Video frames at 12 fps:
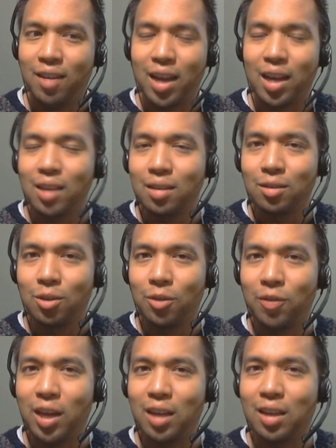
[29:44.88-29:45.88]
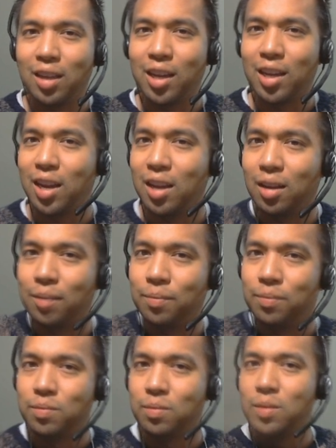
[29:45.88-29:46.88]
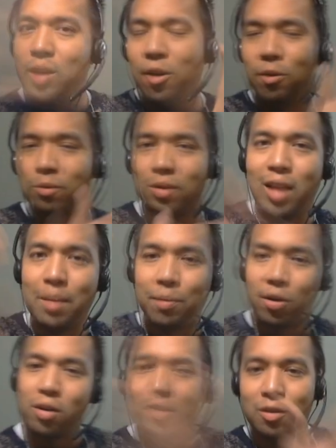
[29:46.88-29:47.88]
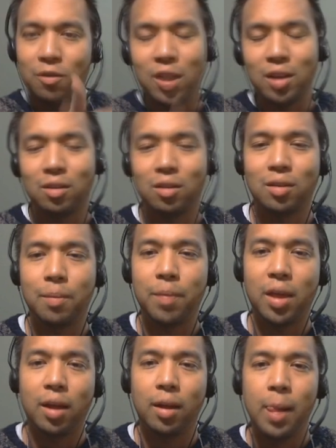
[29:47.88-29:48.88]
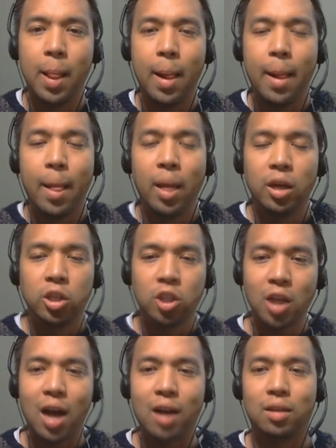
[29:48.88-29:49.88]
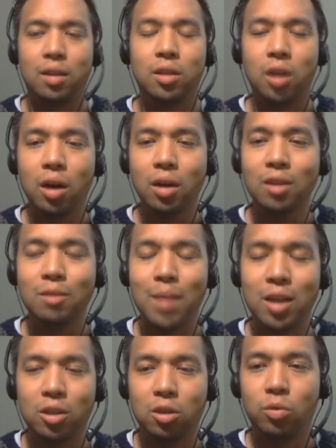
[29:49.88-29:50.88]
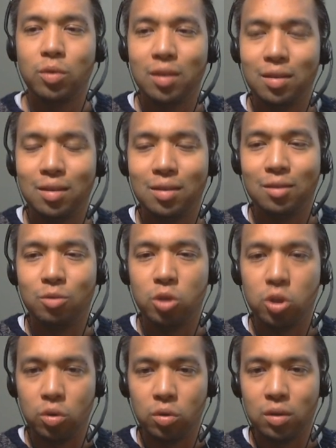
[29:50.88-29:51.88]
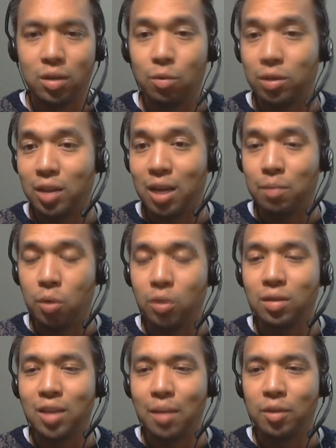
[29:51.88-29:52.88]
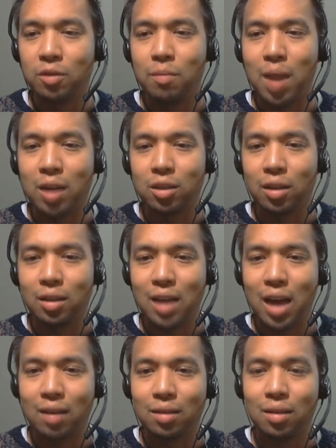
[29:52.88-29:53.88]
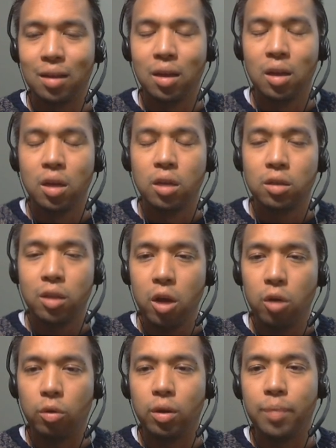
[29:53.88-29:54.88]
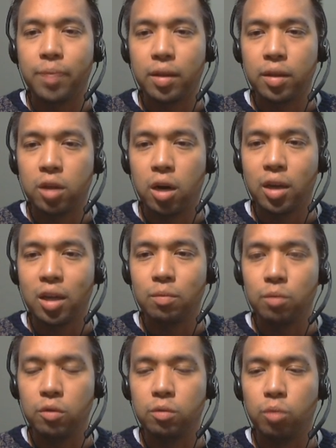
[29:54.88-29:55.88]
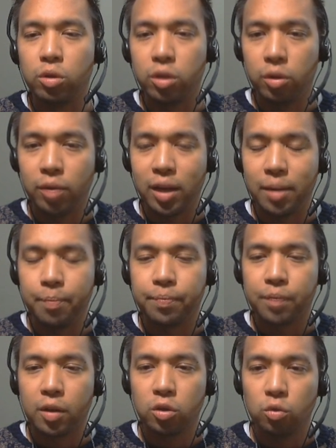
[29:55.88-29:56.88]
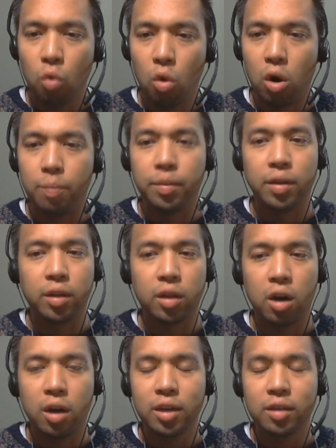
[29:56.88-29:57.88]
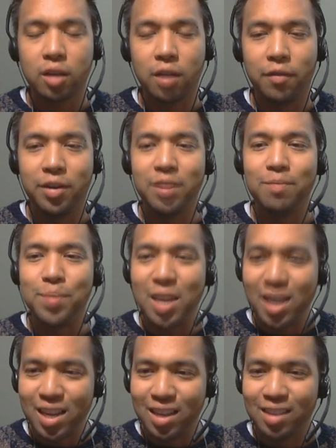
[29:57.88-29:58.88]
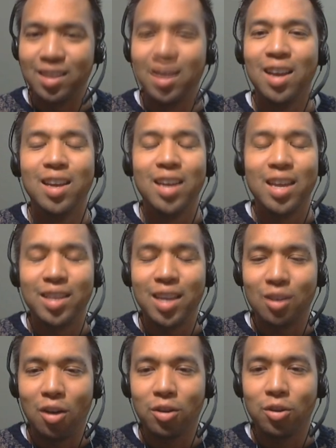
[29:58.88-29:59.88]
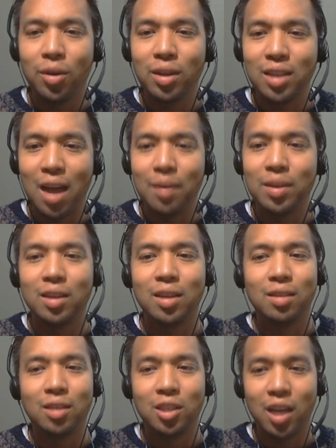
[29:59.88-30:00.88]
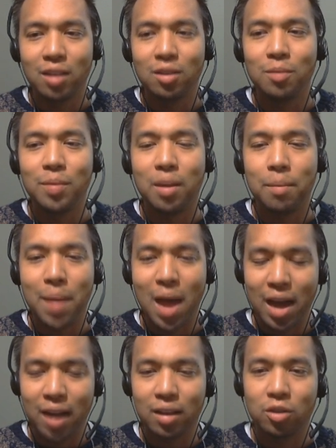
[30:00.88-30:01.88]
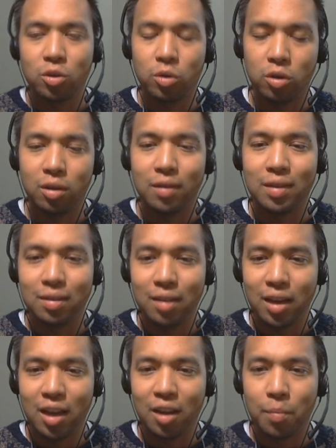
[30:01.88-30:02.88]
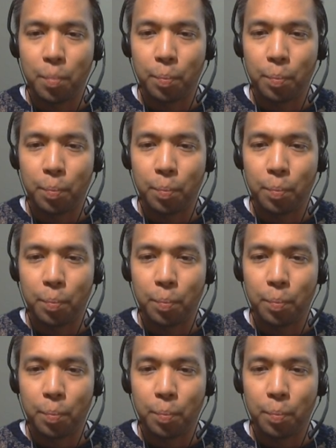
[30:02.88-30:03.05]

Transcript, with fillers: I guess it's sort of like getting a, you know, slap across the face or something. Shocked, the target's magical resistance is reduced. It will take bonus damage from magical attacks. Slowed, the target moves more slowly. Swarmed. The target is covered in bees. It takes ongoing damage and has a chance to become panicked as a result of the stinging.